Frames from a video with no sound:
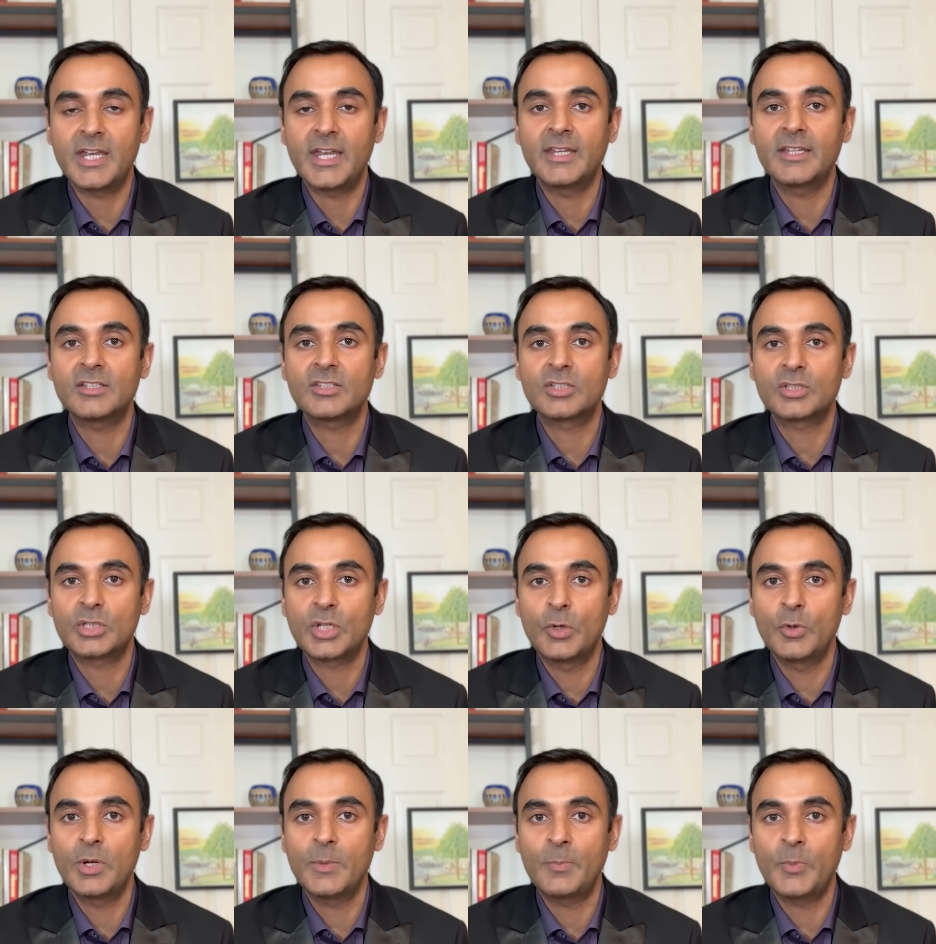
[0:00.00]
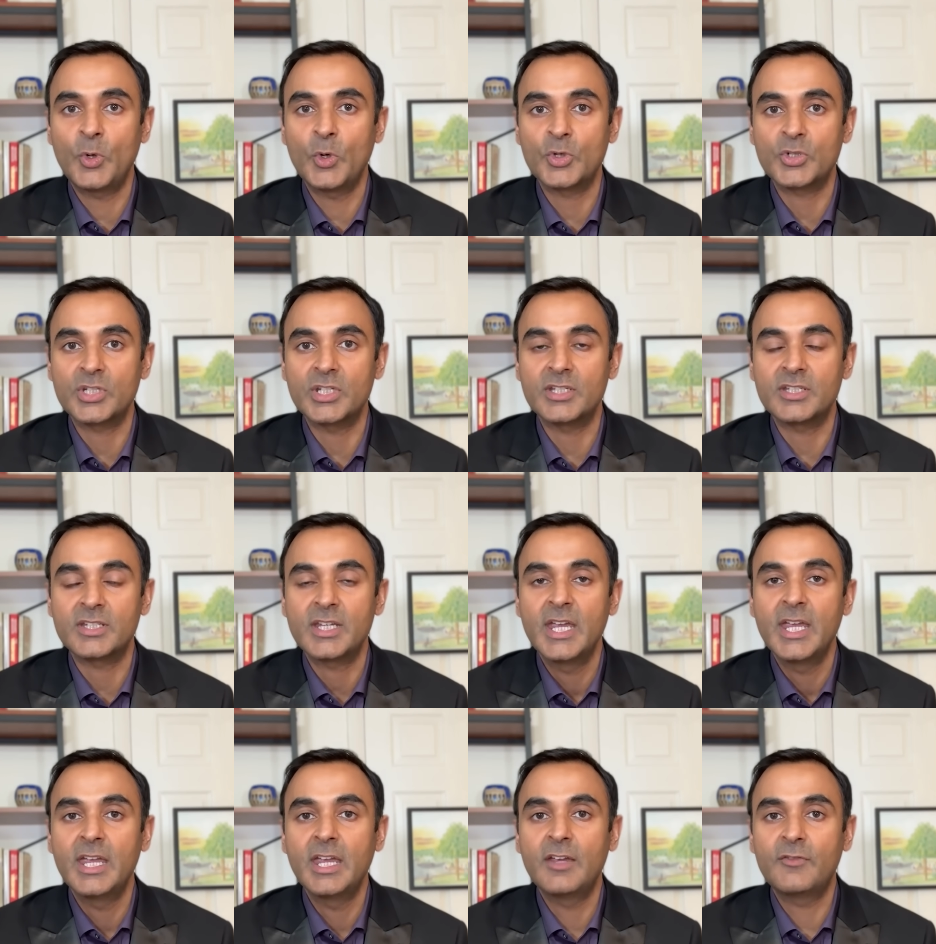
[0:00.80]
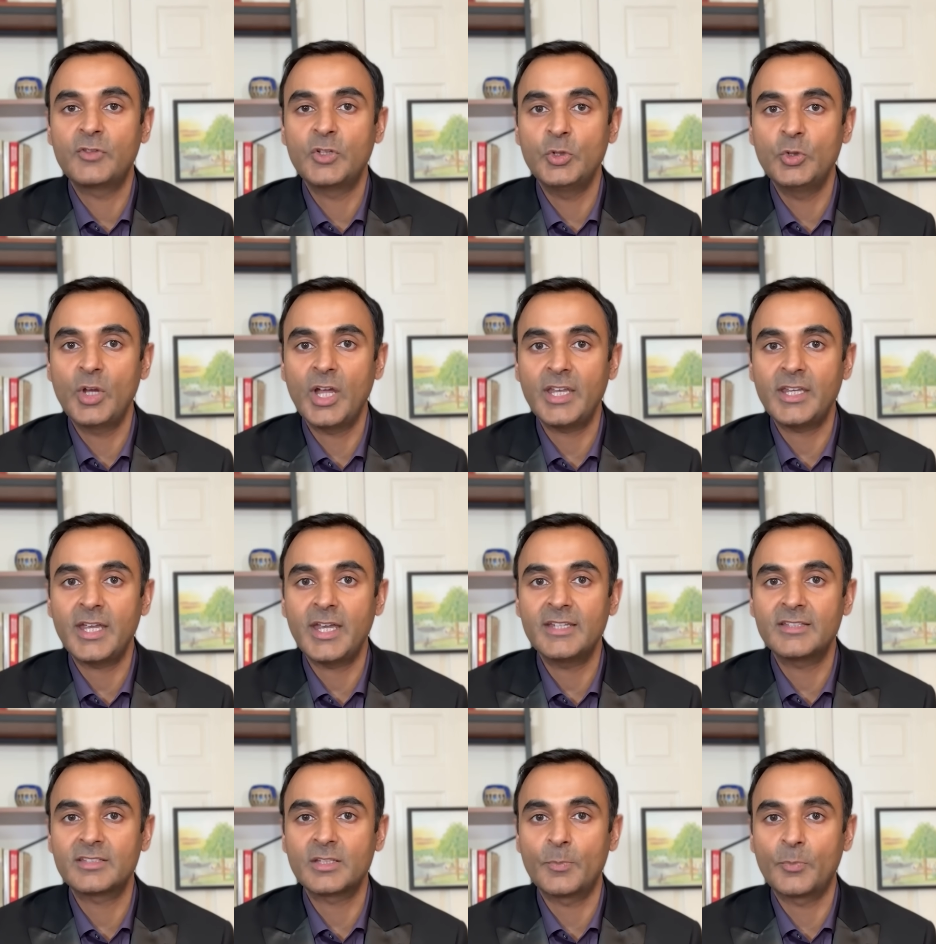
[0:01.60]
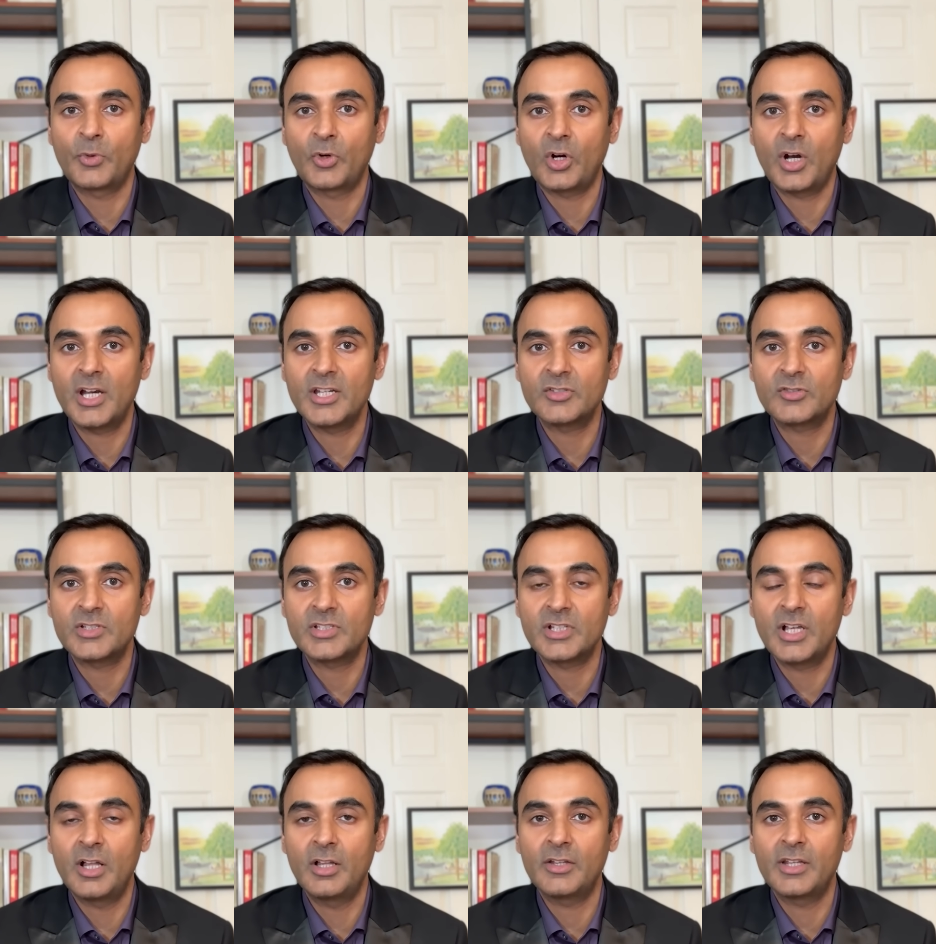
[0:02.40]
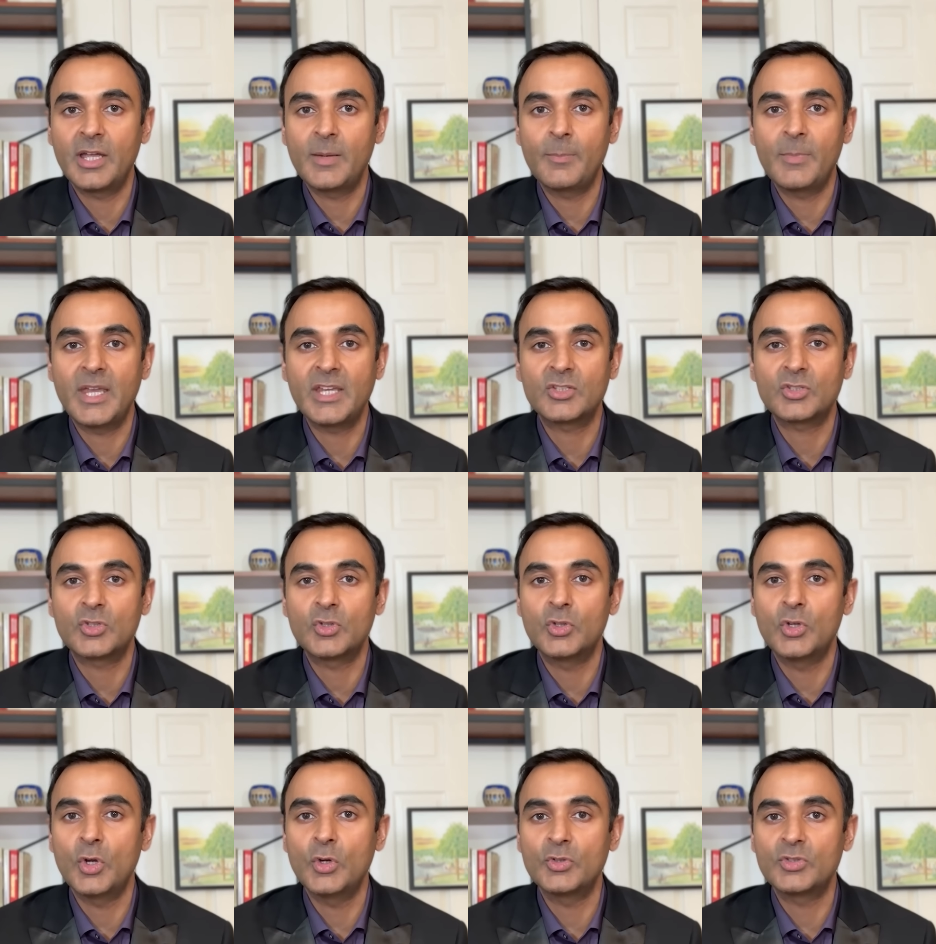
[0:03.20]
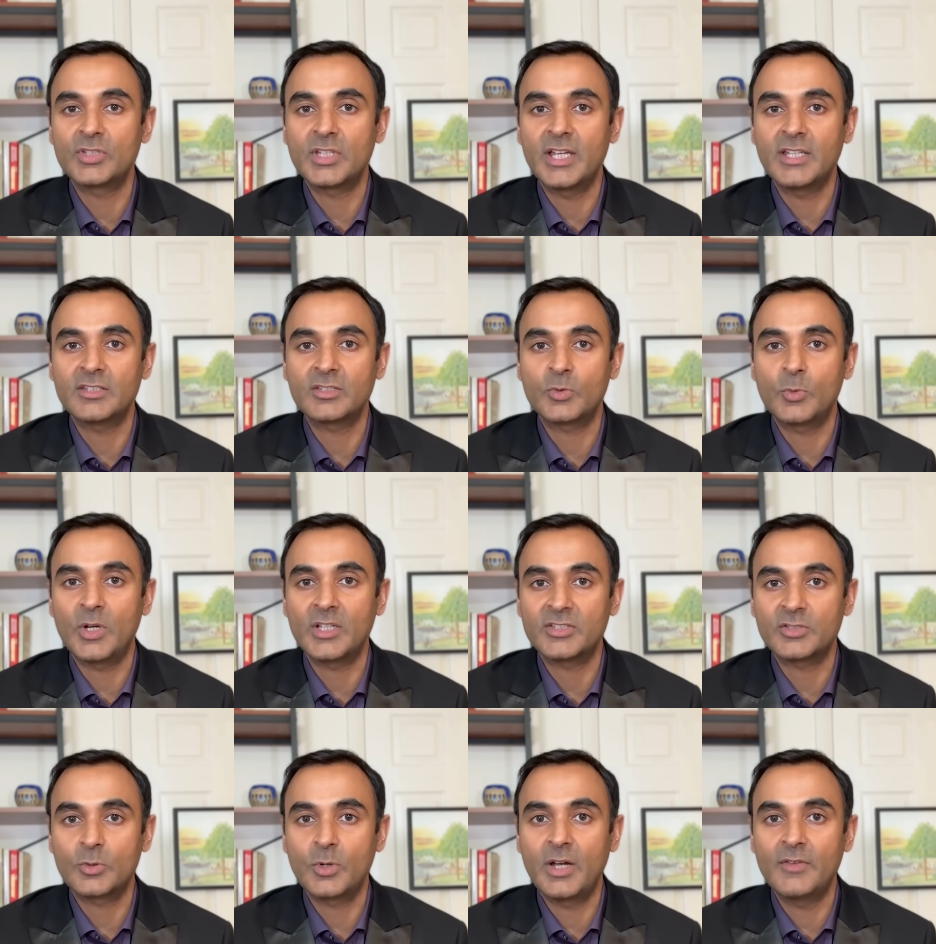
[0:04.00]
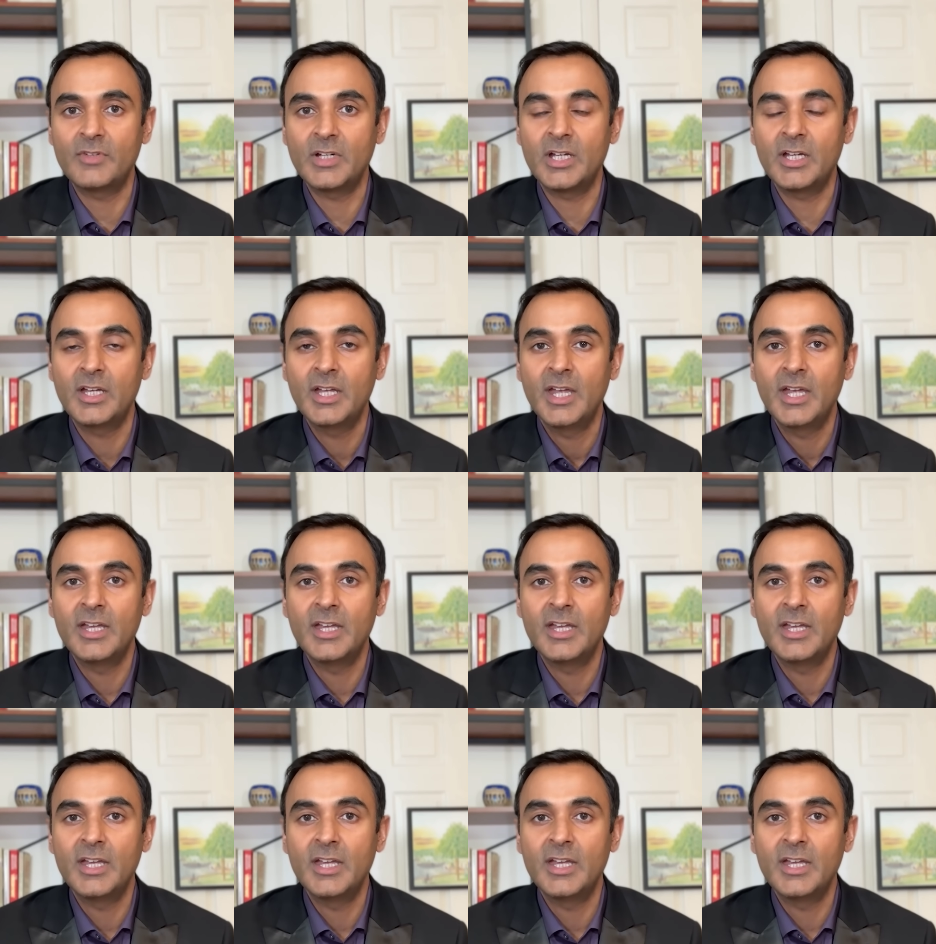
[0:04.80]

And it's so important if you get a surprise result that makes no sense whatsoever,